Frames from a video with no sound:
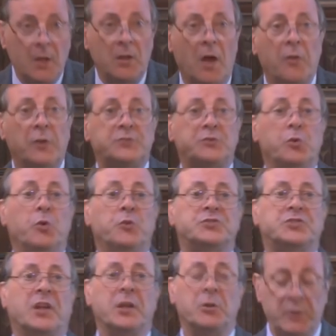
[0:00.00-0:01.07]
Now, those of you who've
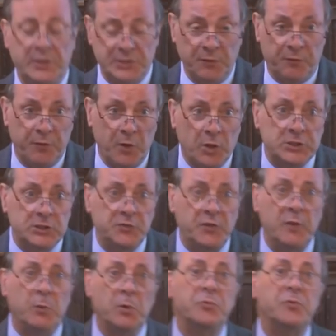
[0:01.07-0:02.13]
studied recent
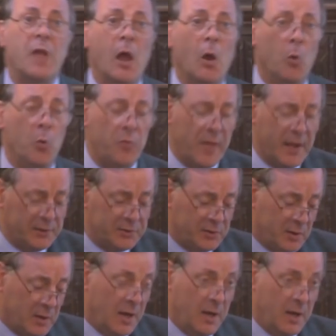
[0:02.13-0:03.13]
philosophy will know that uh,